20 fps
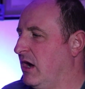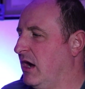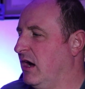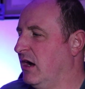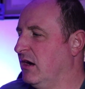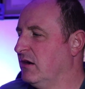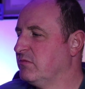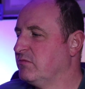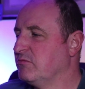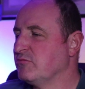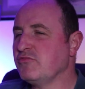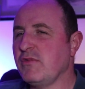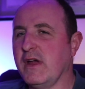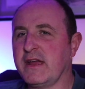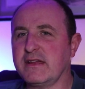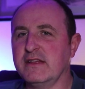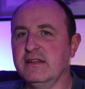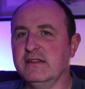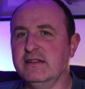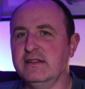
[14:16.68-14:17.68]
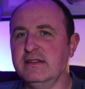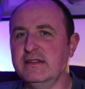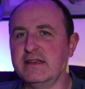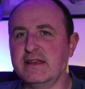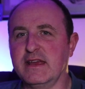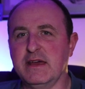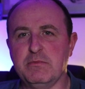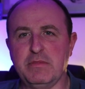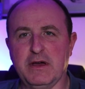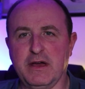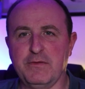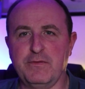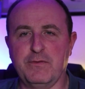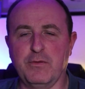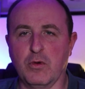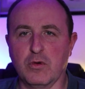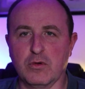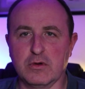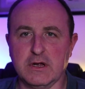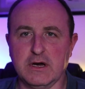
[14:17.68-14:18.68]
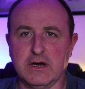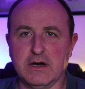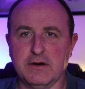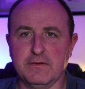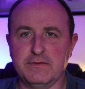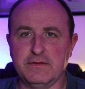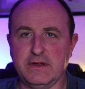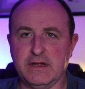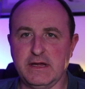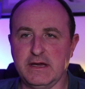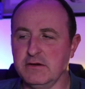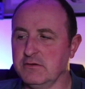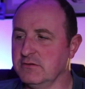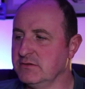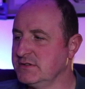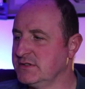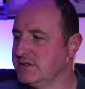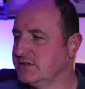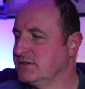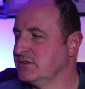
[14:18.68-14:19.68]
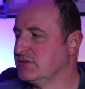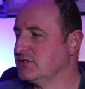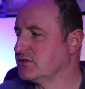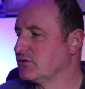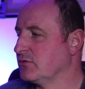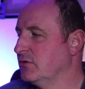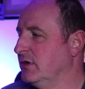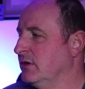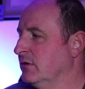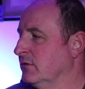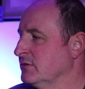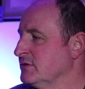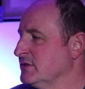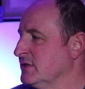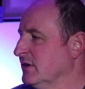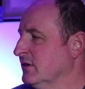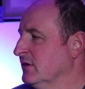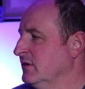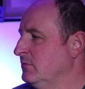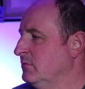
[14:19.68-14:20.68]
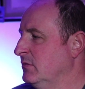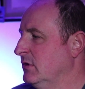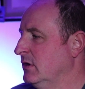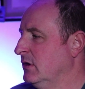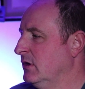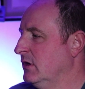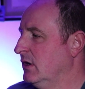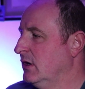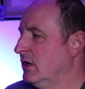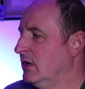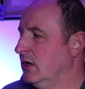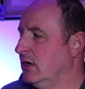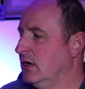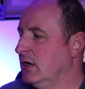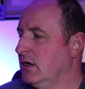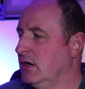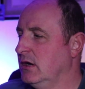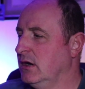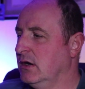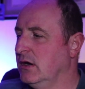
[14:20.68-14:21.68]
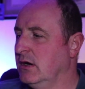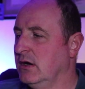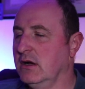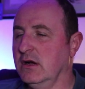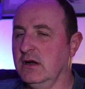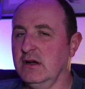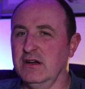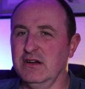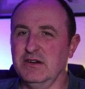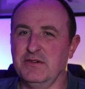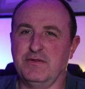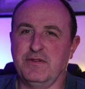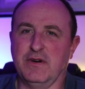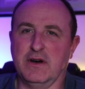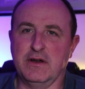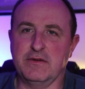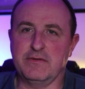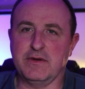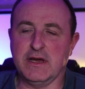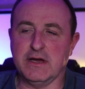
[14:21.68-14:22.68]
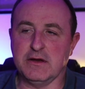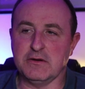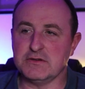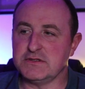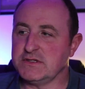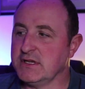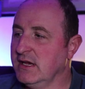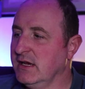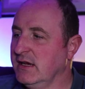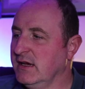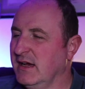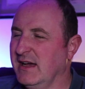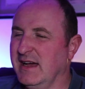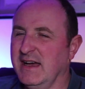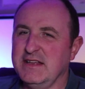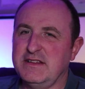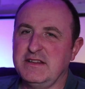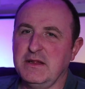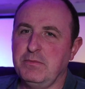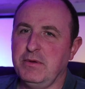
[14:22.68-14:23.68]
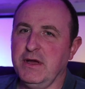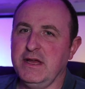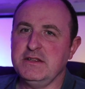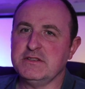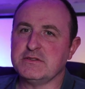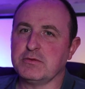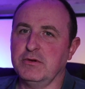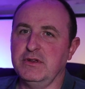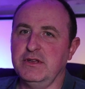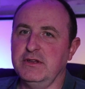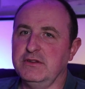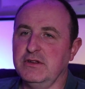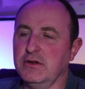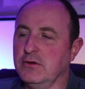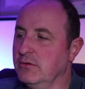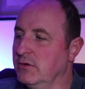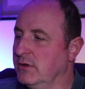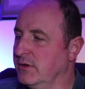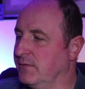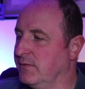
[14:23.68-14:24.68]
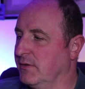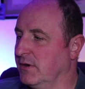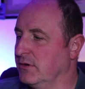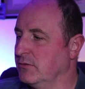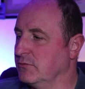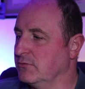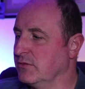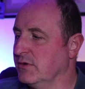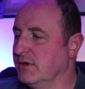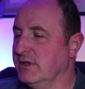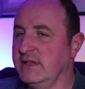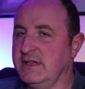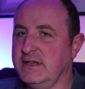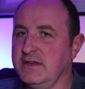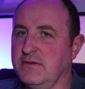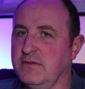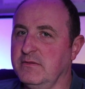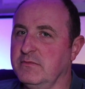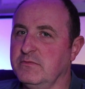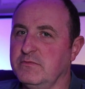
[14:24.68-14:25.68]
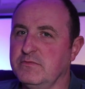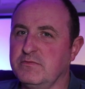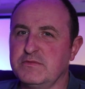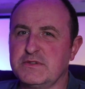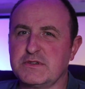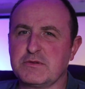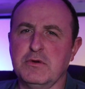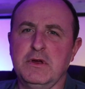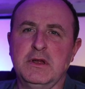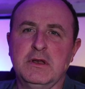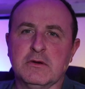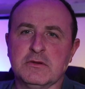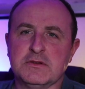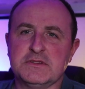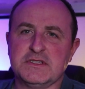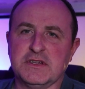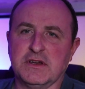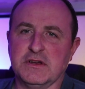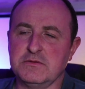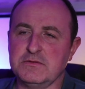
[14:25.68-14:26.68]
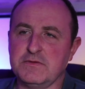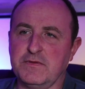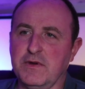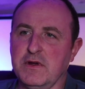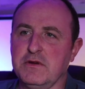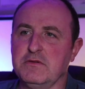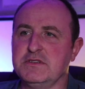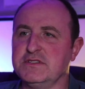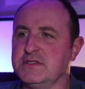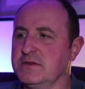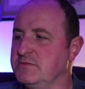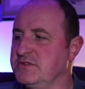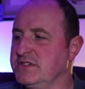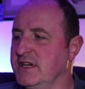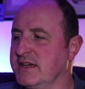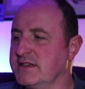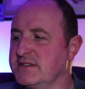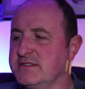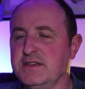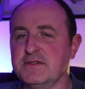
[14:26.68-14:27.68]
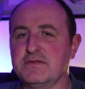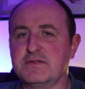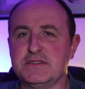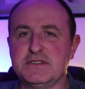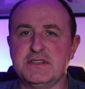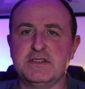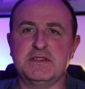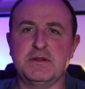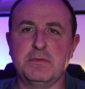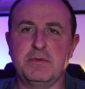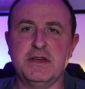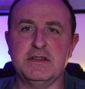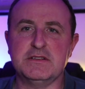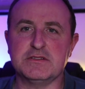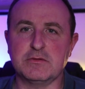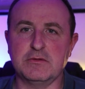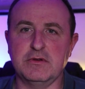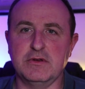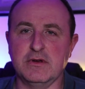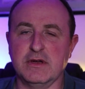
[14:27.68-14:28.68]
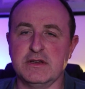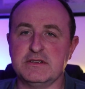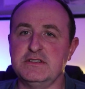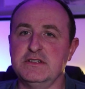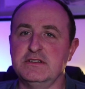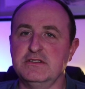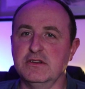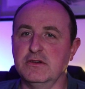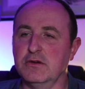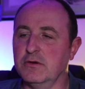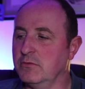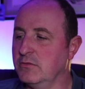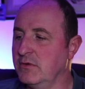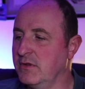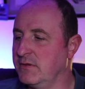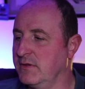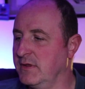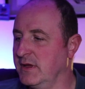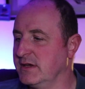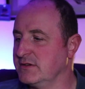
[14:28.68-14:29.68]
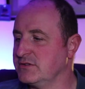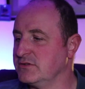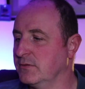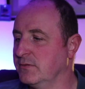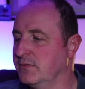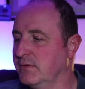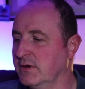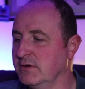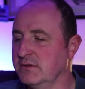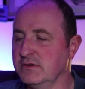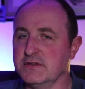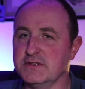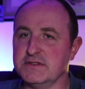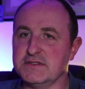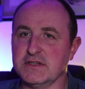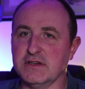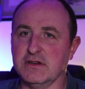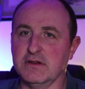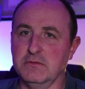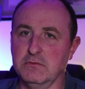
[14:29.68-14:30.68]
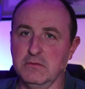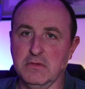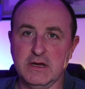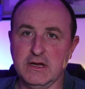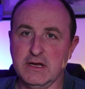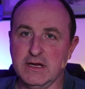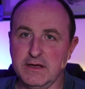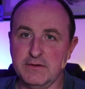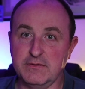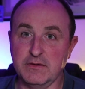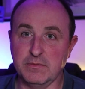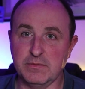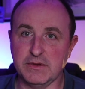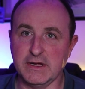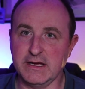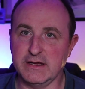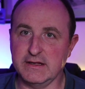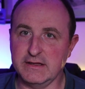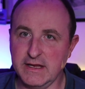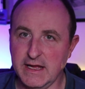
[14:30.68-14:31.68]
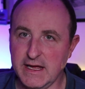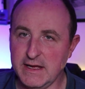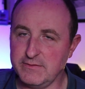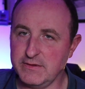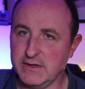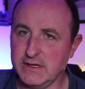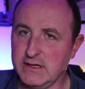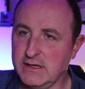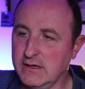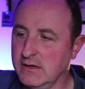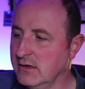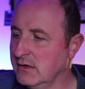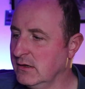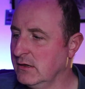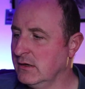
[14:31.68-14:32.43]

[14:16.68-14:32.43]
I regularly get about 4.5 hours screen on time, 5 hours. It depends what you do with the phone, really. Screen on time is very subjective, because it depends what you're actually doing with the actual phone at the time. If you're playing heavy